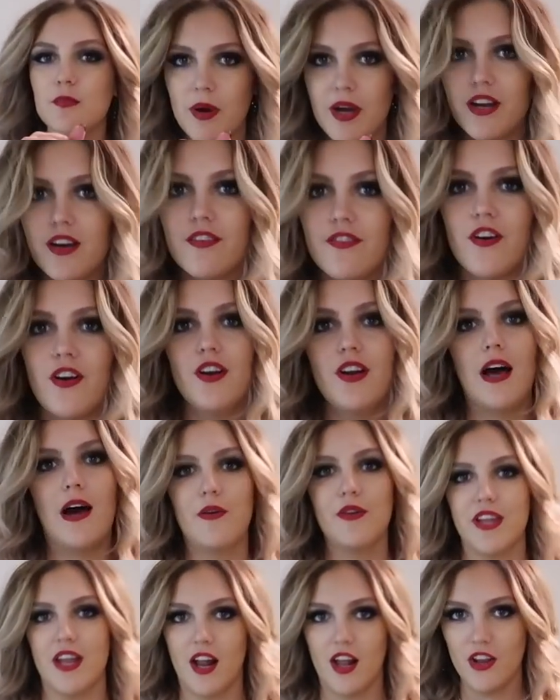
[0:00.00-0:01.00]
the microphone now
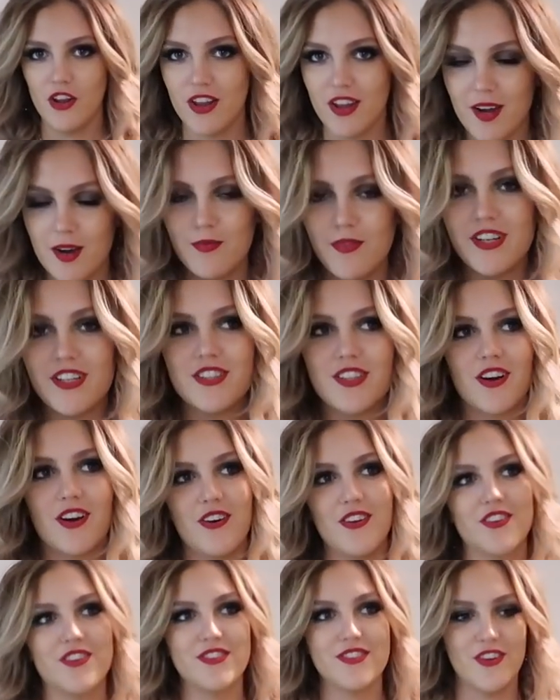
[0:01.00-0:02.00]
and then I look like I'm ready to go
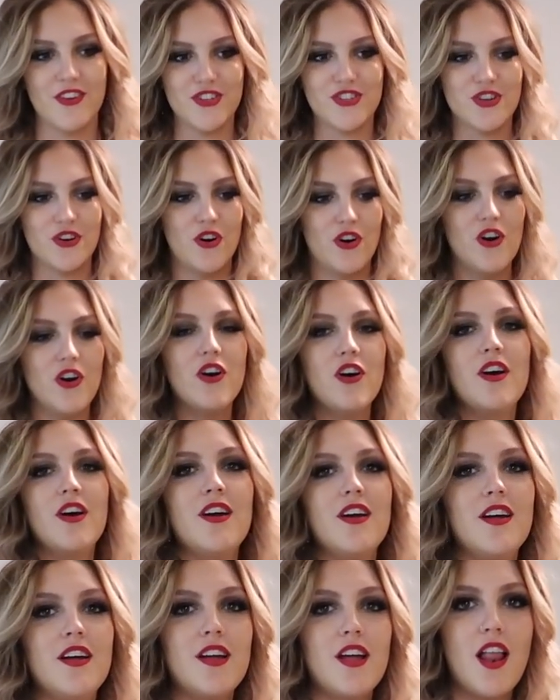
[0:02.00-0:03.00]
on, on tour.
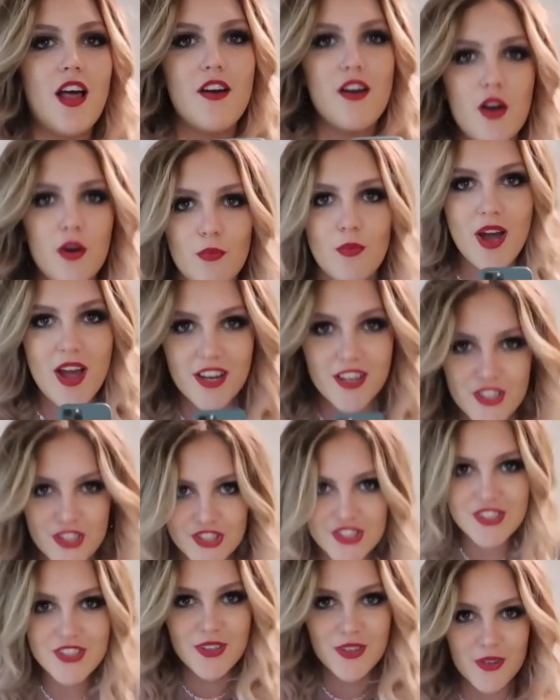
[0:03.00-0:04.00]
When you
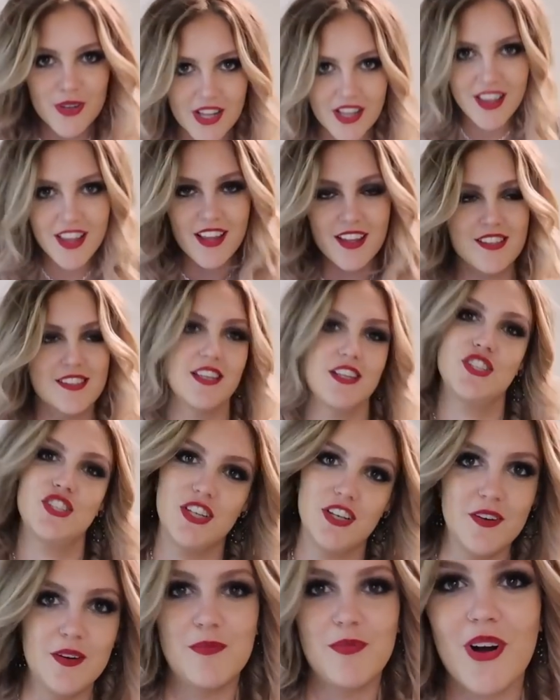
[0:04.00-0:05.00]
do it, that is Ed
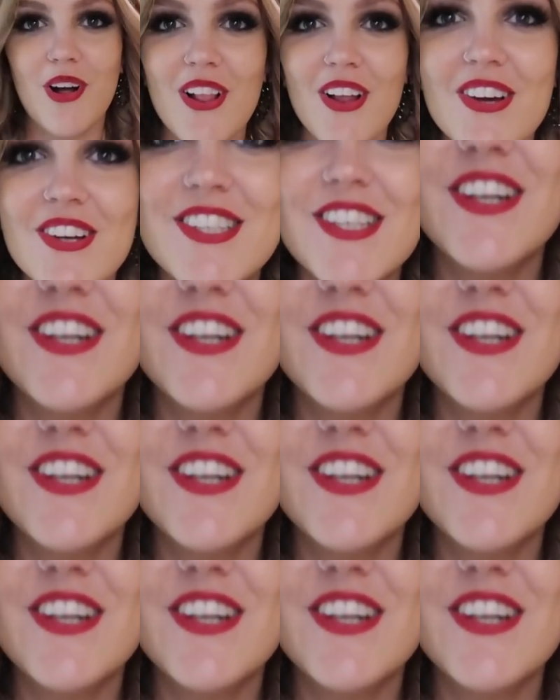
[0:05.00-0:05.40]
Sheeran, but close